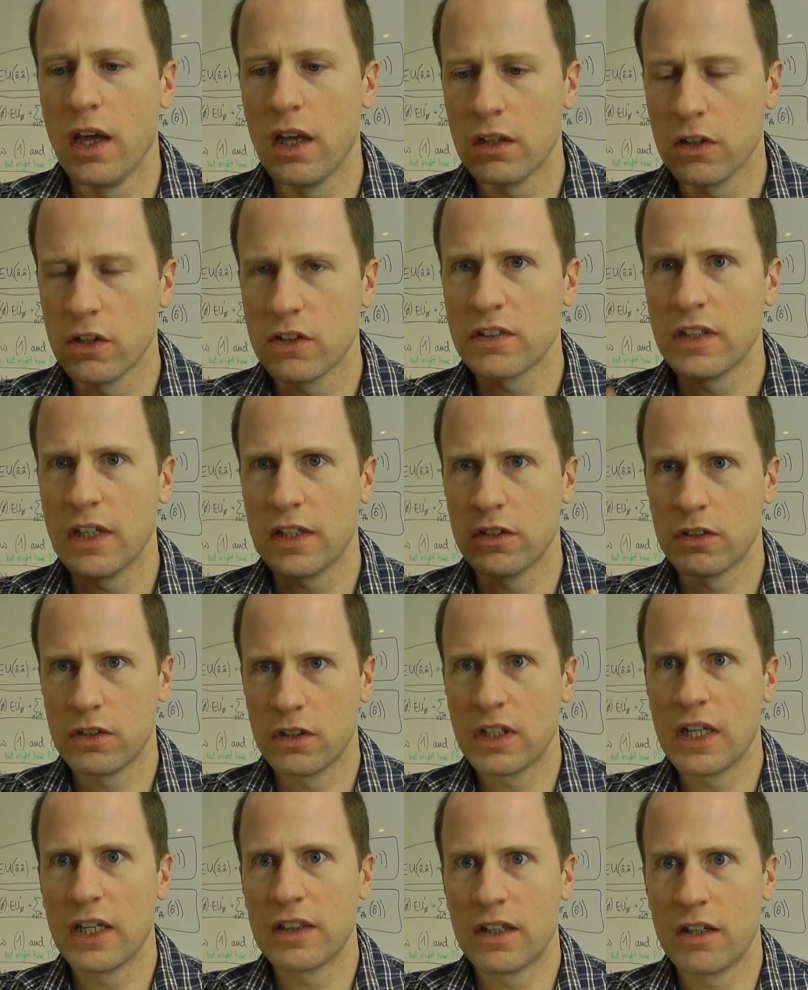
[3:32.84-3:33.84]
it looks like you
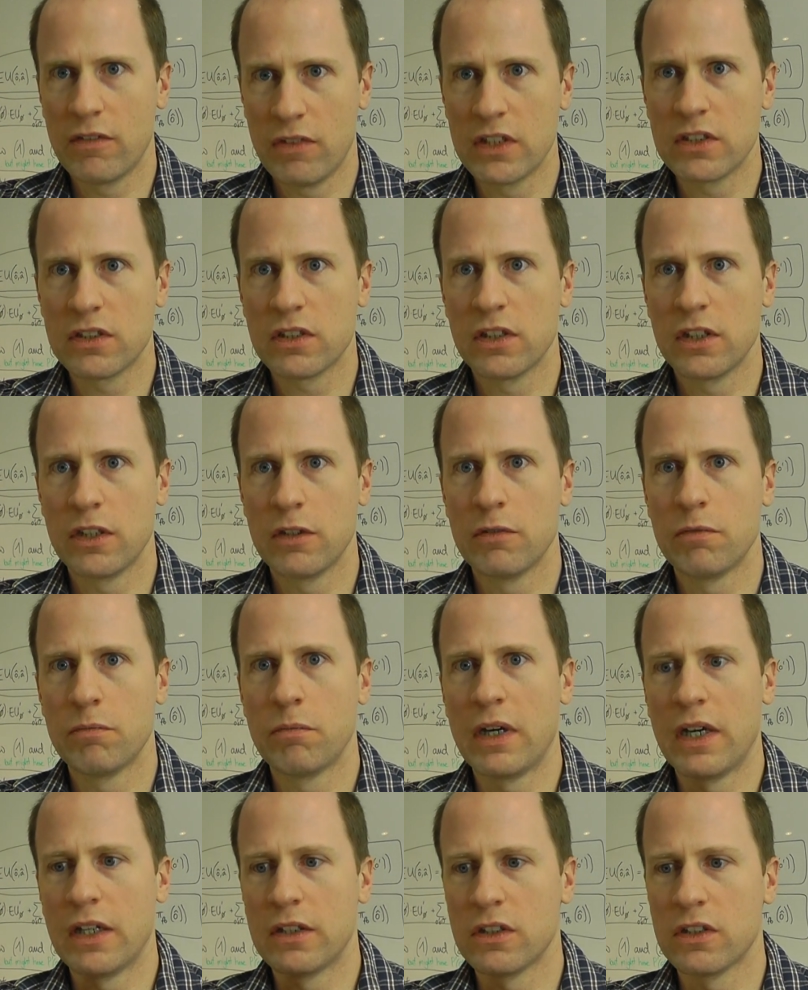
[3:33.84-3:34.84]
could get there eventually
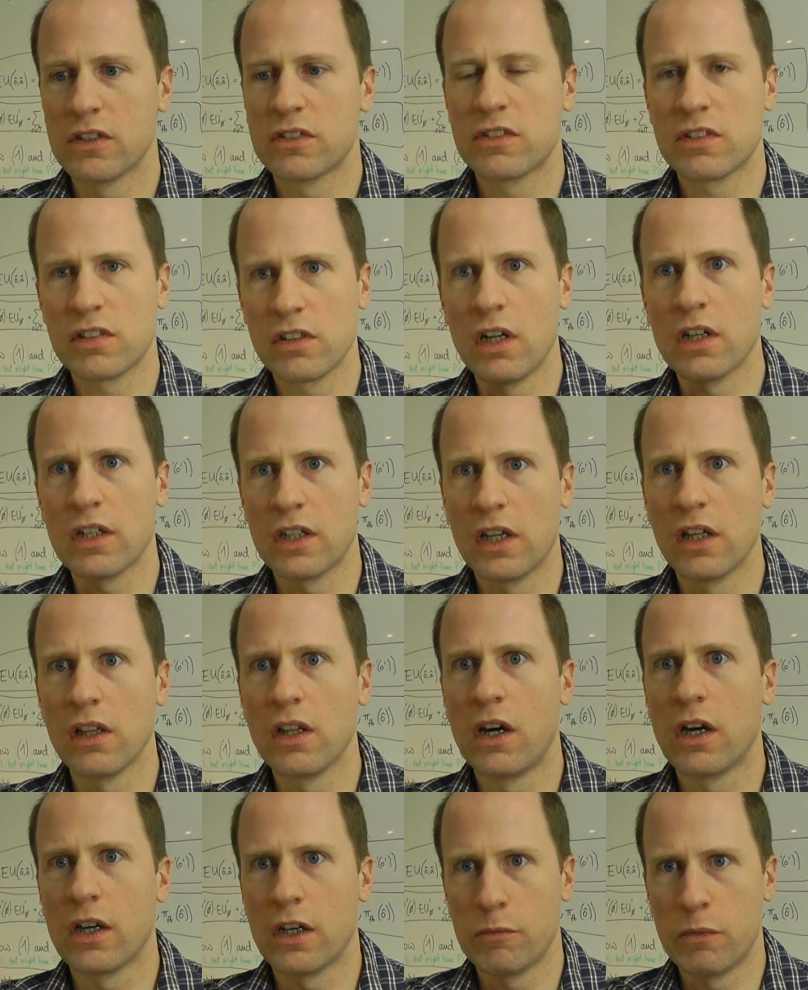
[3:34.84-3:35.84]
by just slogging
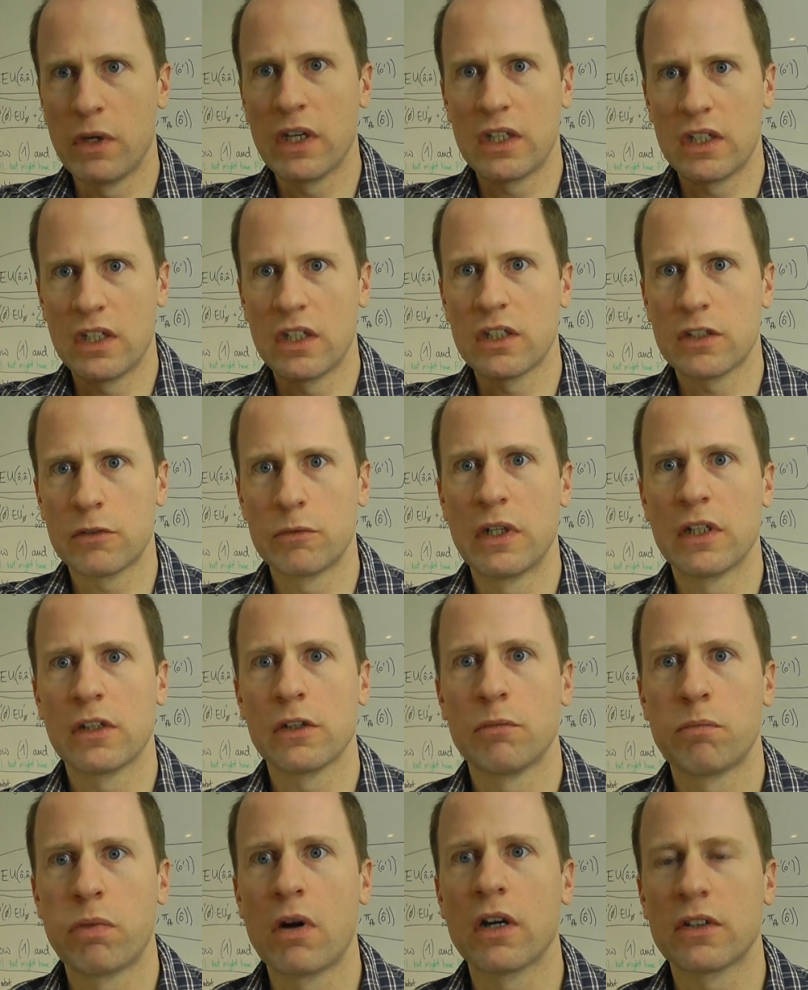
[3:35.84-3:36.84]
along and making
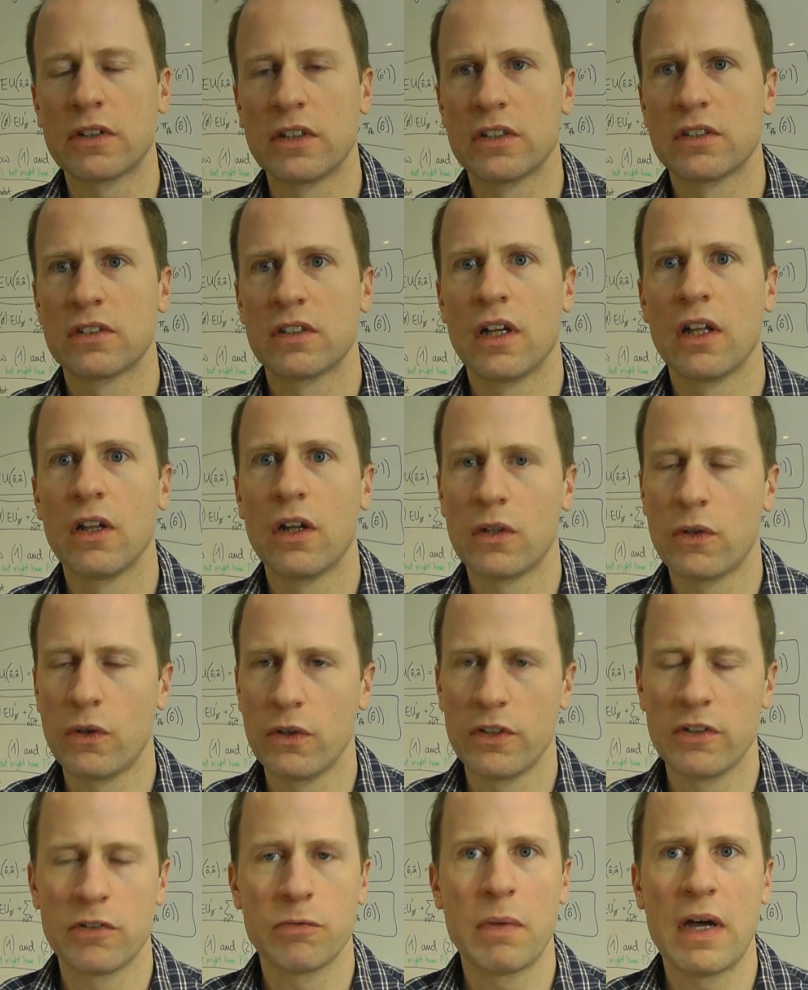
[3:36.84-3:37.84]
incremental progress along
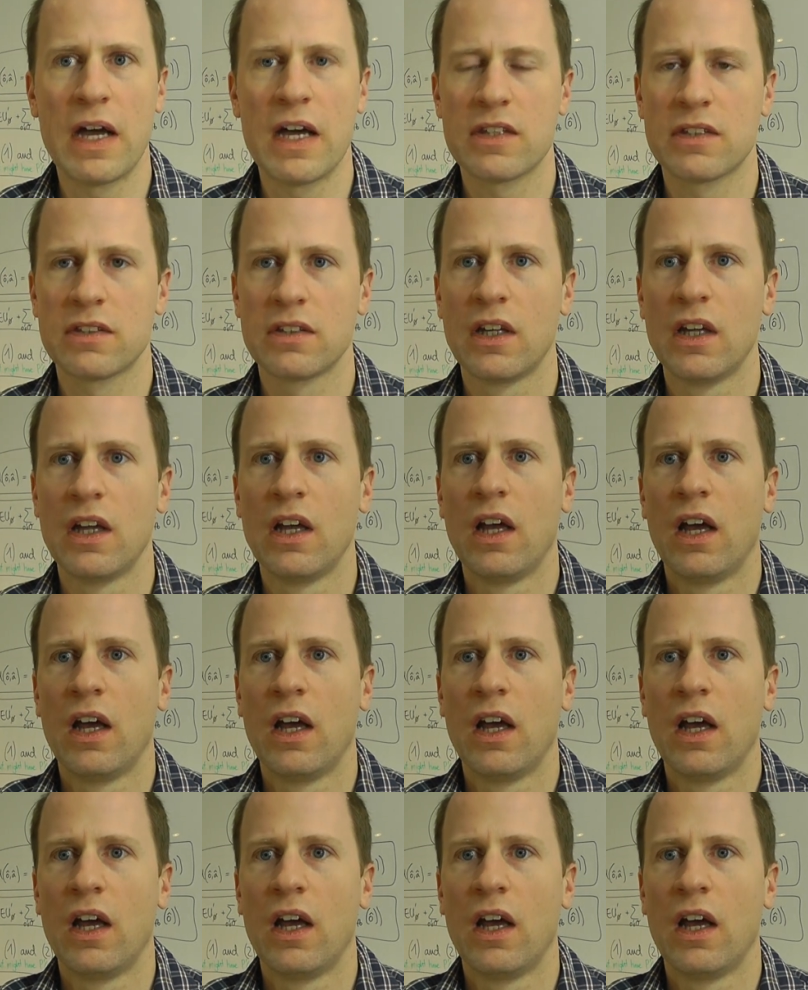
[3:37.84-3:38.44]
all these paths.